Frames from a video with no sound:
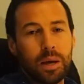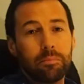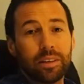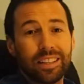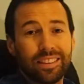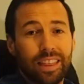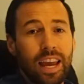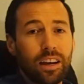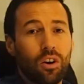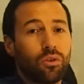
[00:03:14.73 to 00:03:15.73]
But in
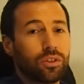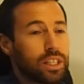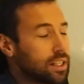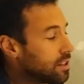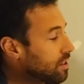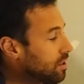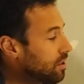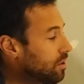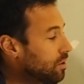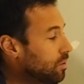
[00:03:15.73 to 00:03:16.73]
that context,
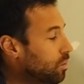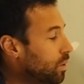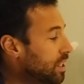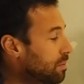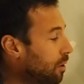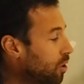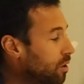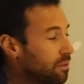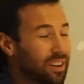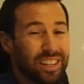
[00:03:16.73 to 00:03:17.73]
we spoke
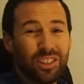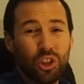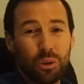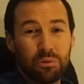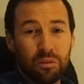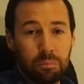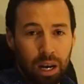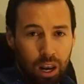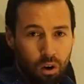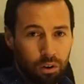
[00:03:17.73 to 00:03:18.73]
of it in terms of
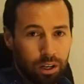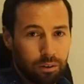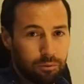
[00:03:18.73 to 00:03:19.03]
belonging.